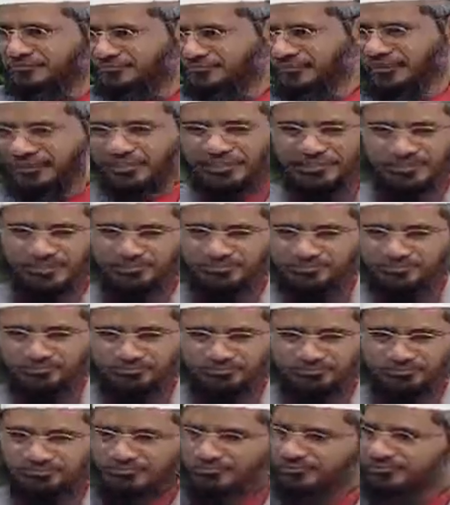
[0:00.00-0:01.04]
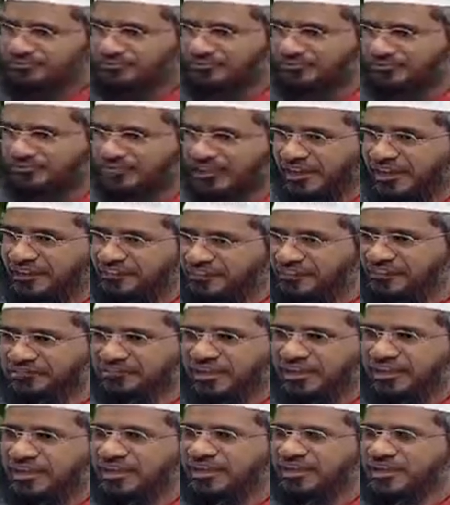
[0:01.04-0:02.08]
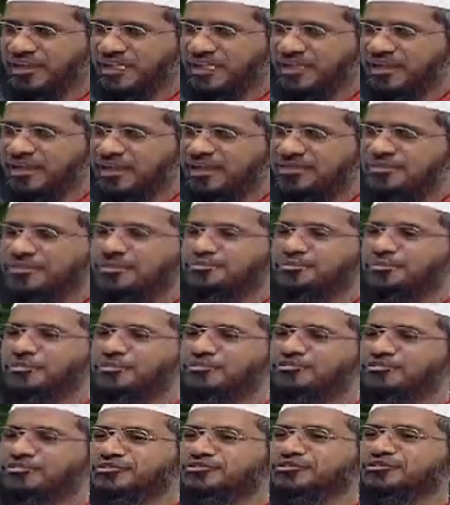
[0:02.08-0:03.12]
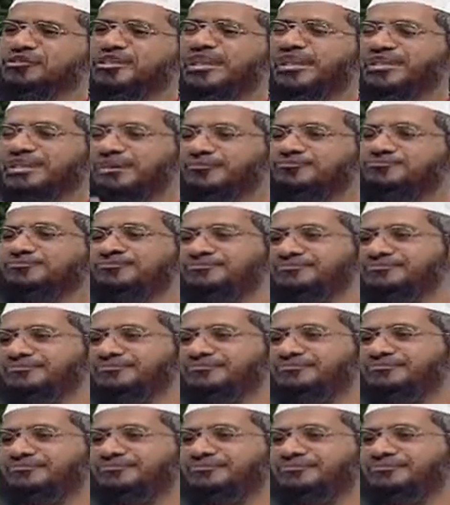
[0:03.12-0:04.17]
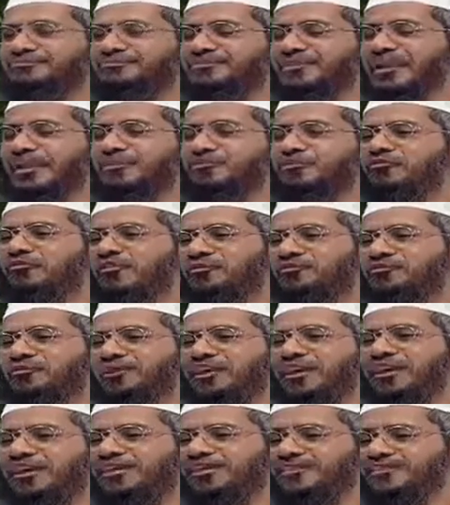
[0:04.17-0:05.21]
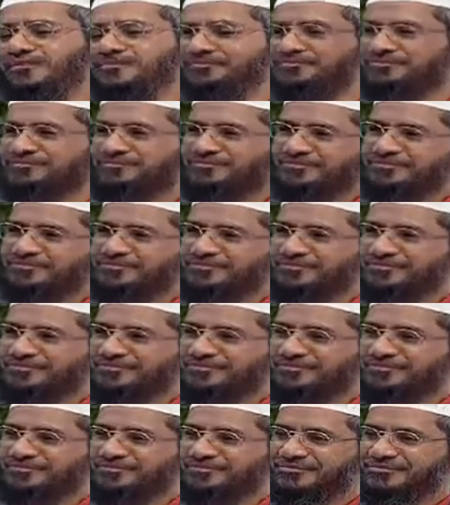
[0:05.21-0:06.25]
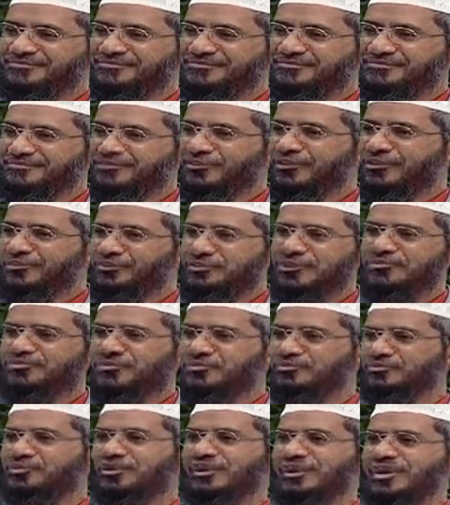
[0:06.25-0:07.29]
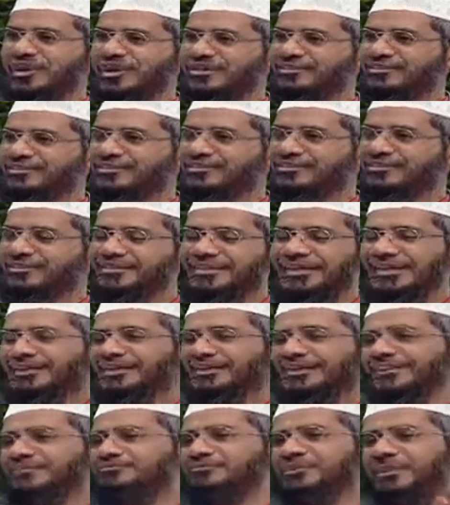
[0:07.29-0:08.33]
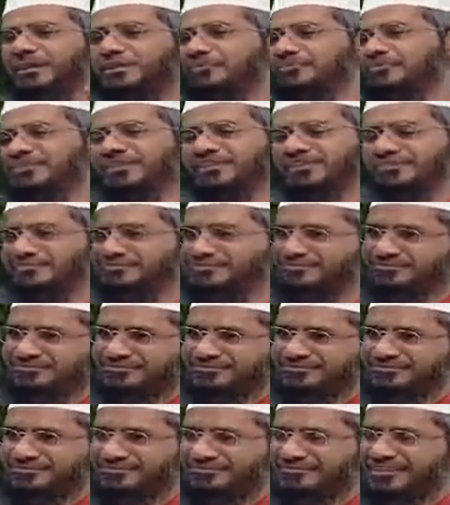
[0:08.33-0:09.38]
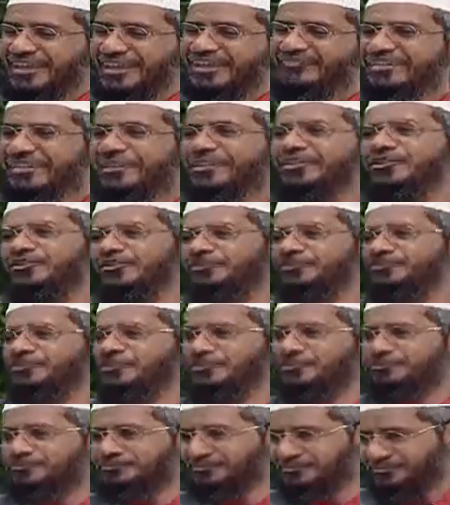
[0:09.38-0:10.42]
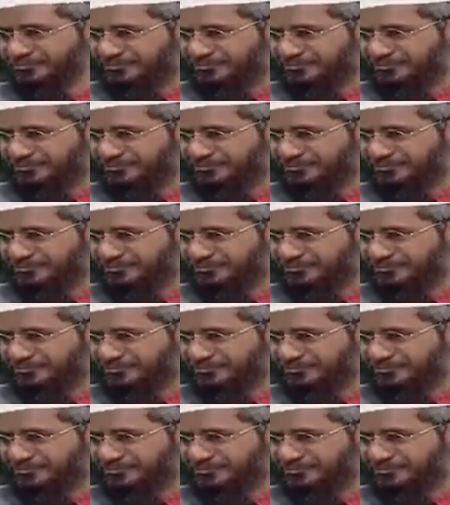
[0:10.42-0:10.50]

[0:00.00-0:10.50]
when he ends his salah, this person should get up and pray one more rakat. So when he prays one more rakat, it doesn't become witr. And when he goes home,